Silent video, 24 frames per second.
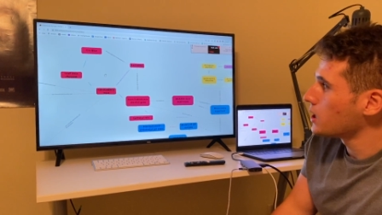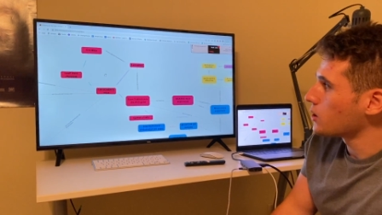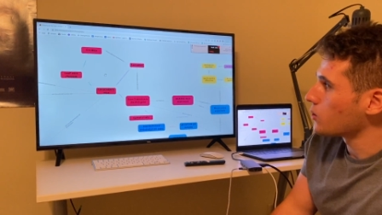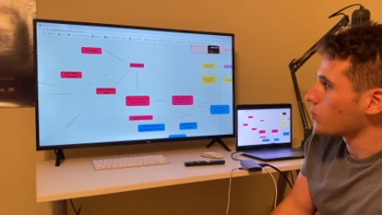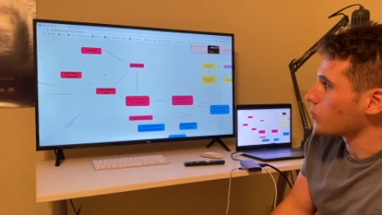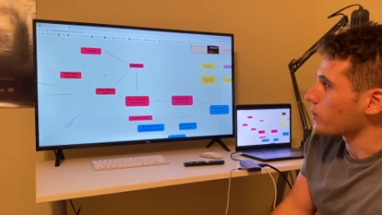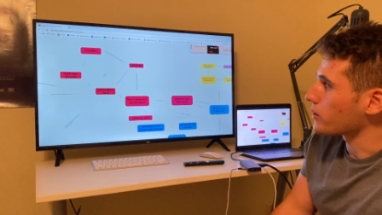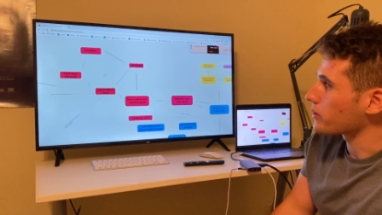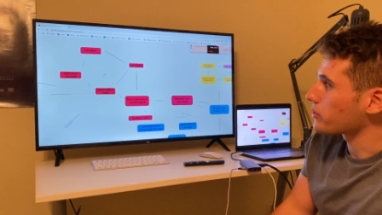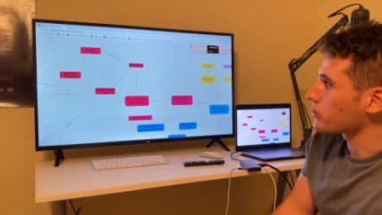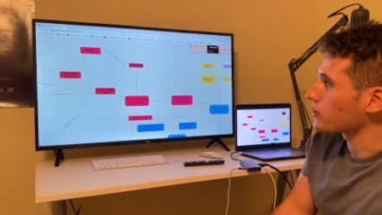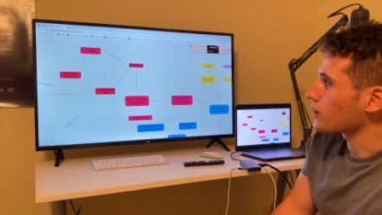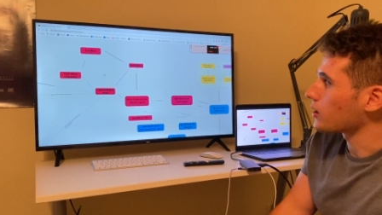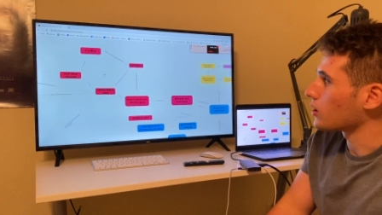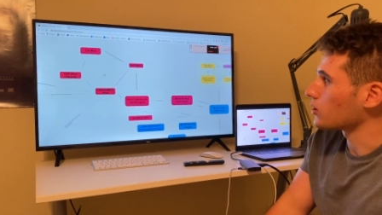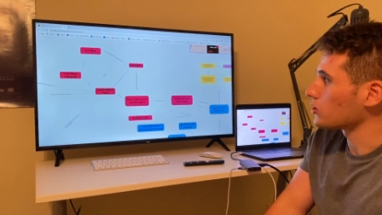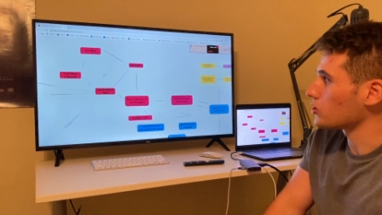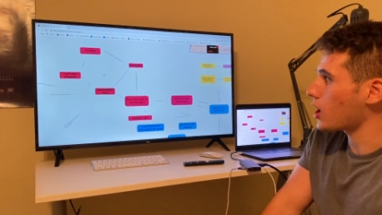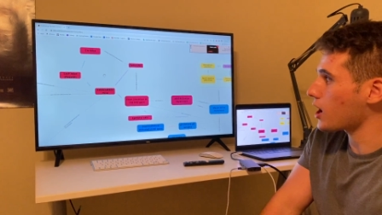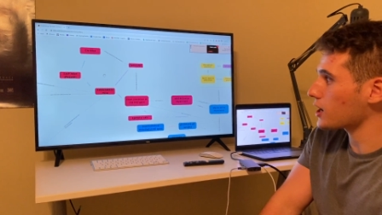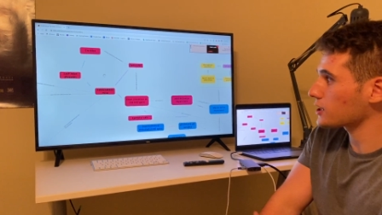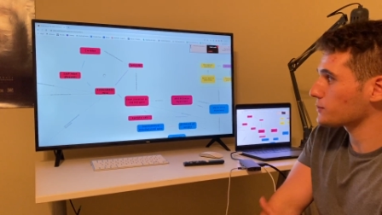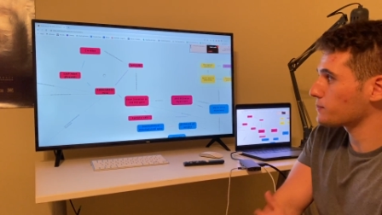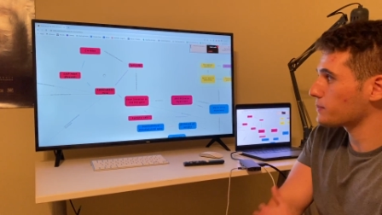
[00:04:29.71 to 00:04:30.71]
with
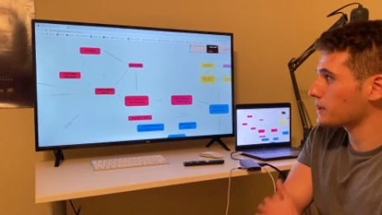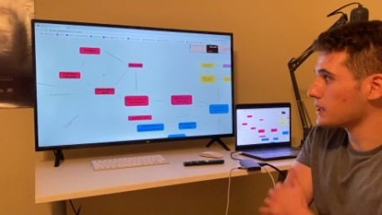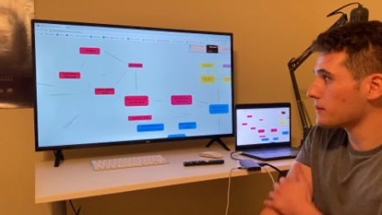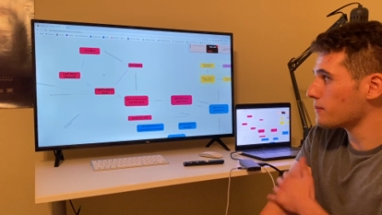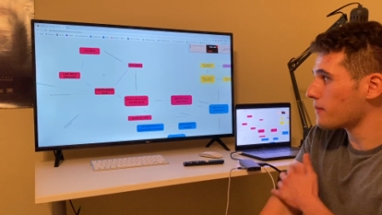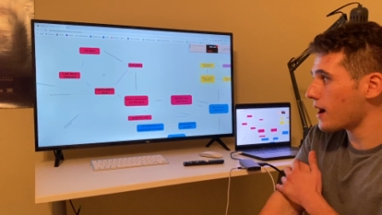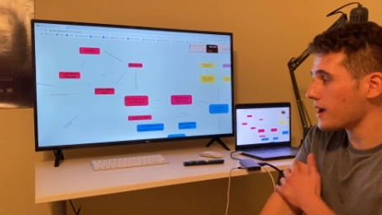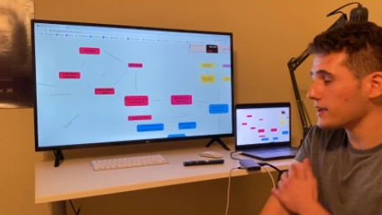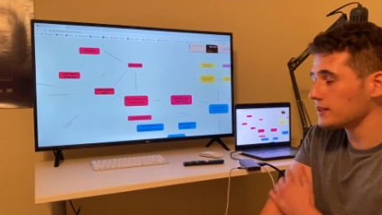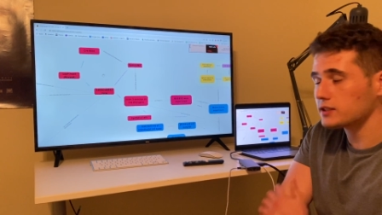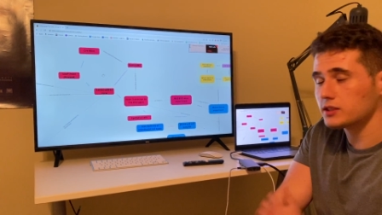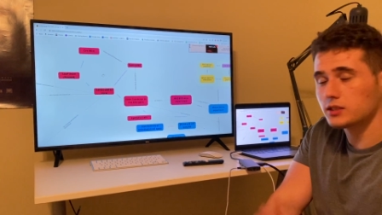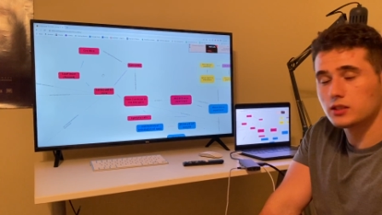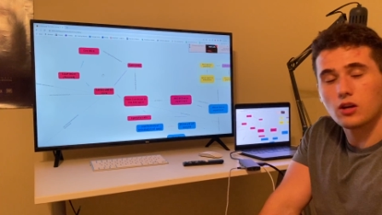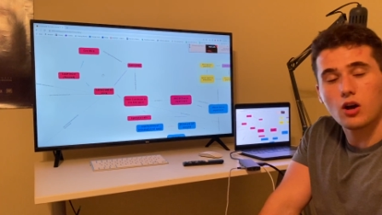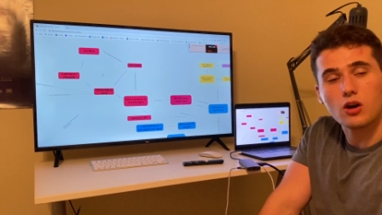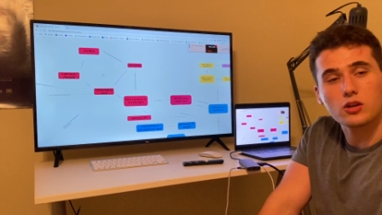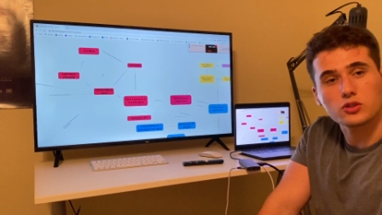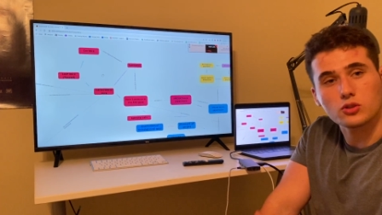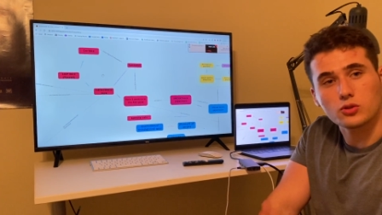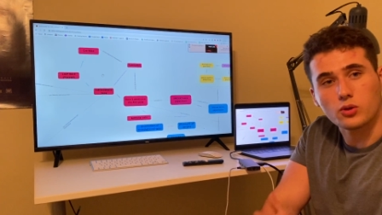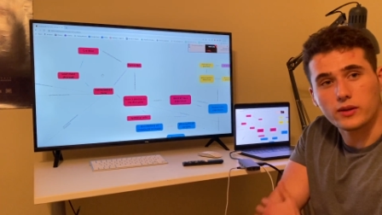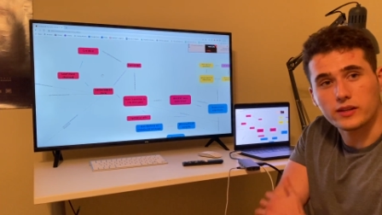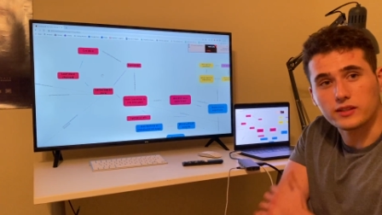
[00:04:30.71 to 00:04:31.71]
LOXP mice,
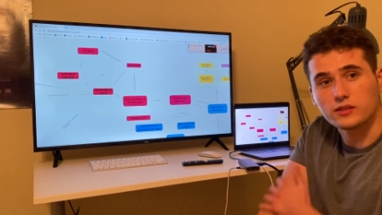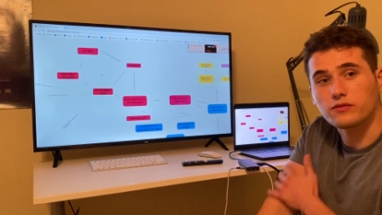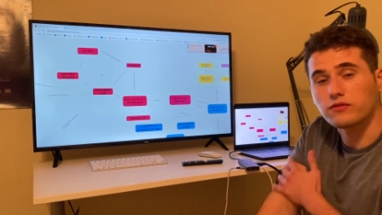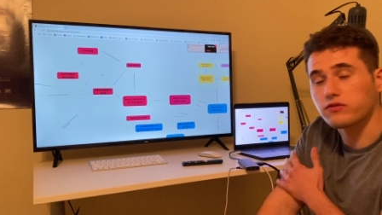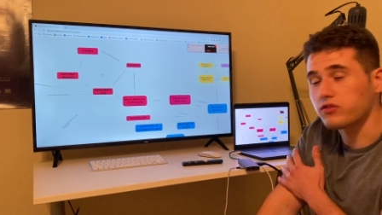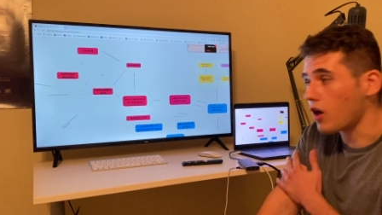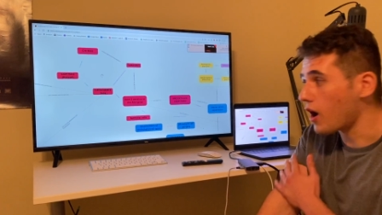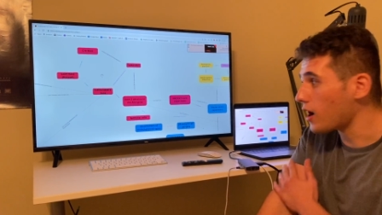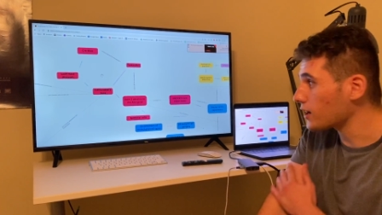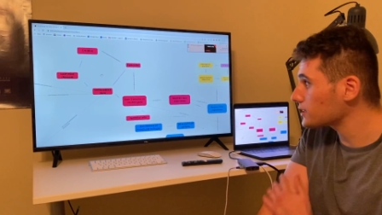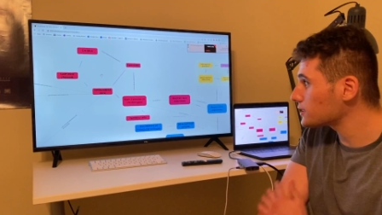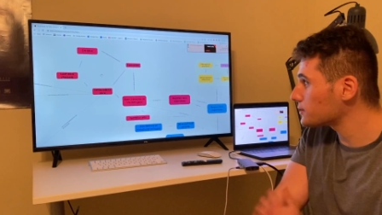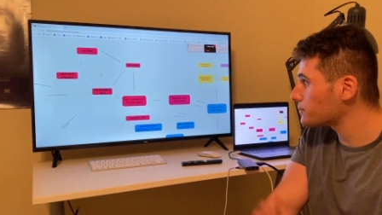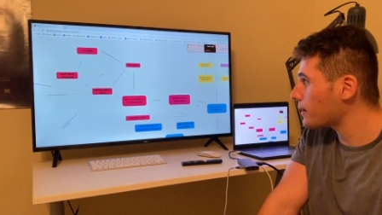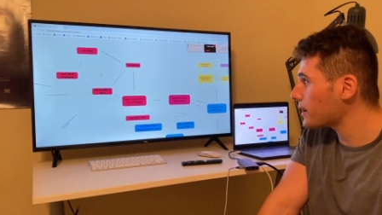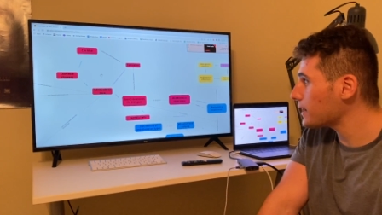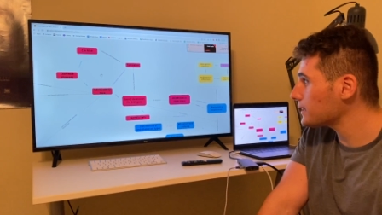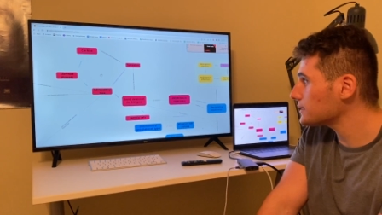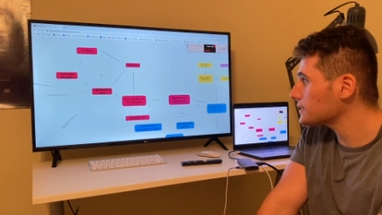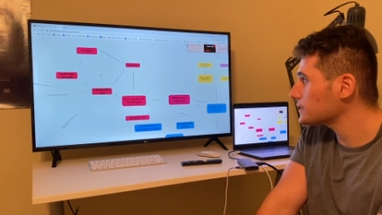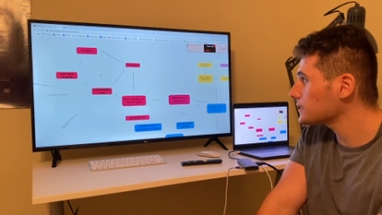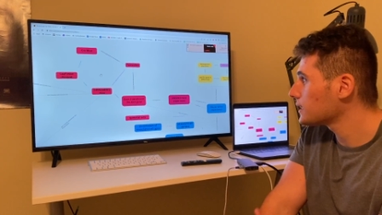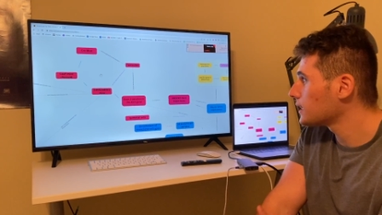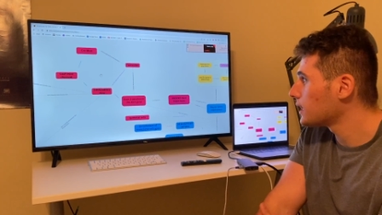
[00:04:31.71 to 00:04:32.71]
also known as flox
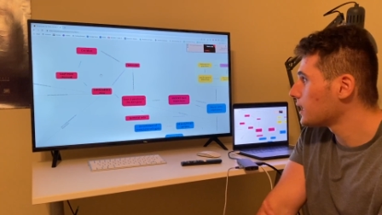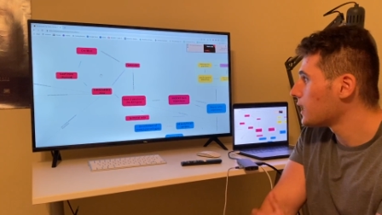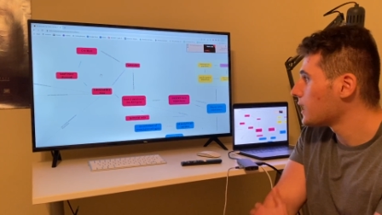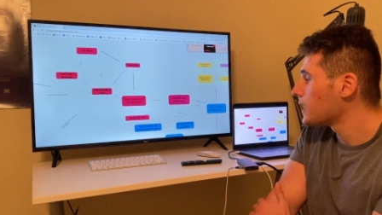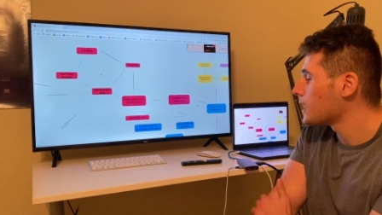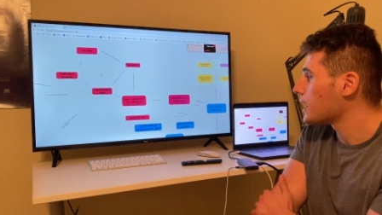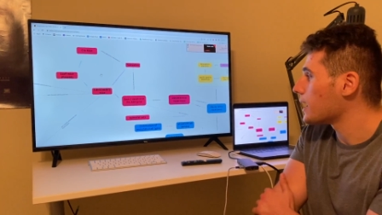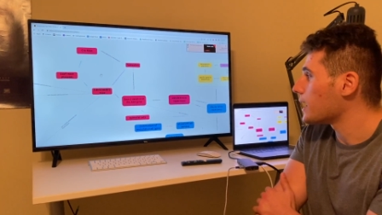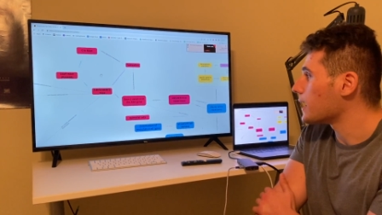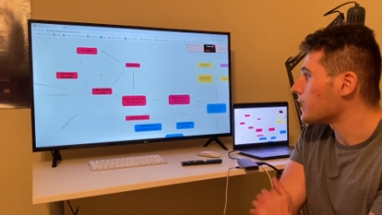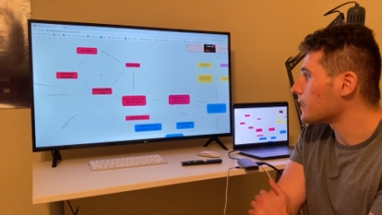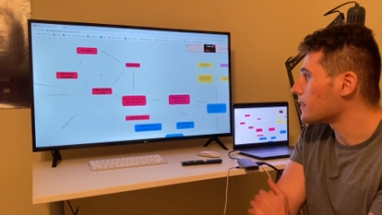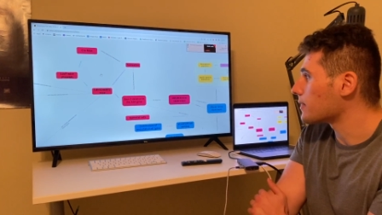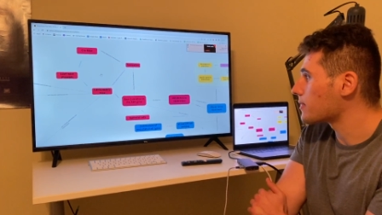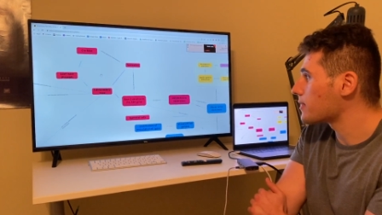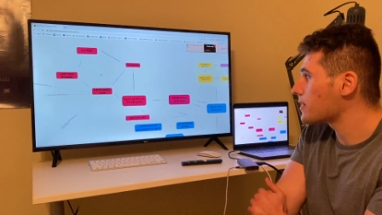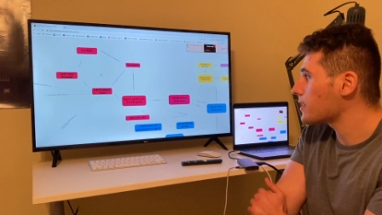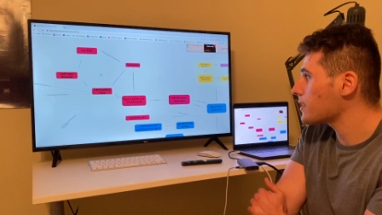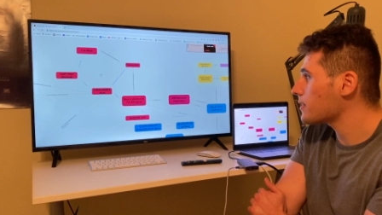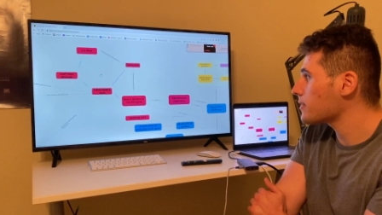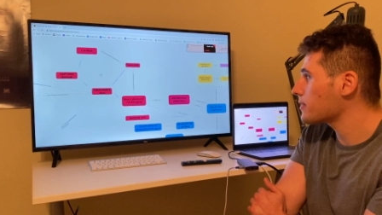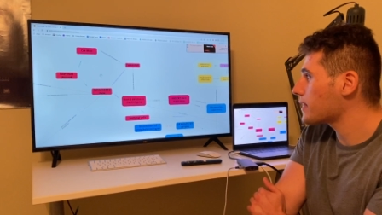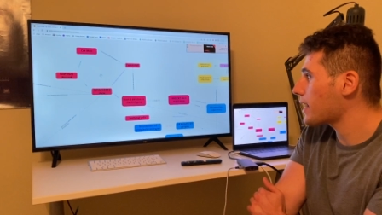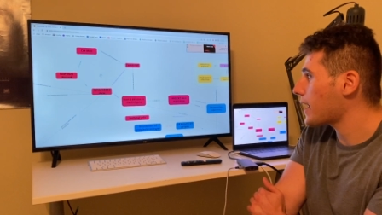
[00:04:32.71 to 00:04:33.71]
mice. And
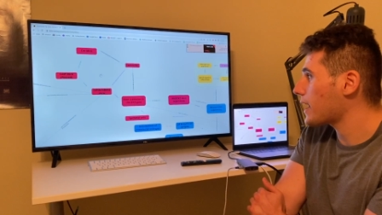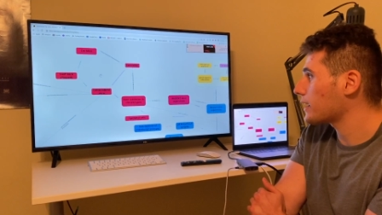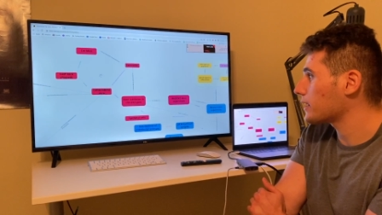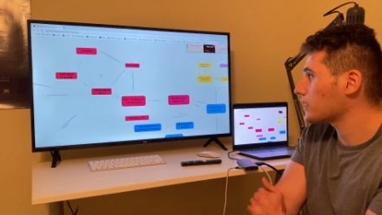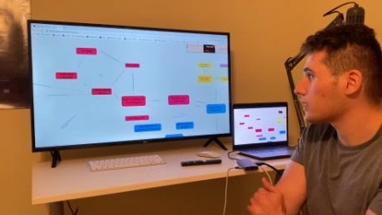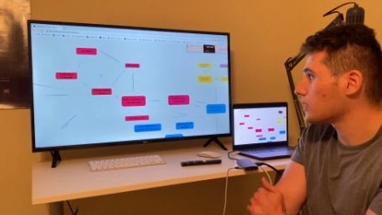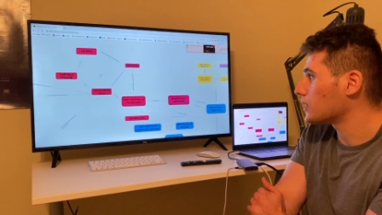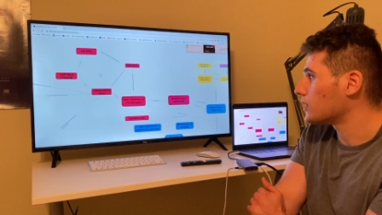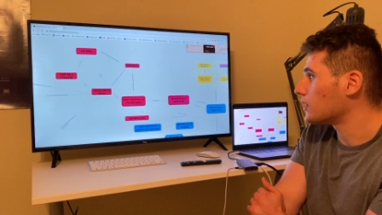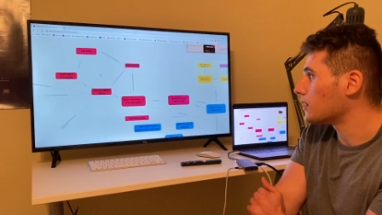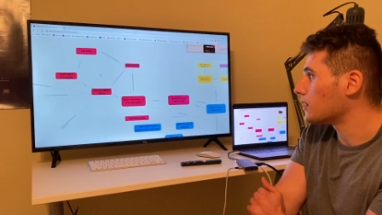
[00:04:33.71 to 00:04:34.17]
then that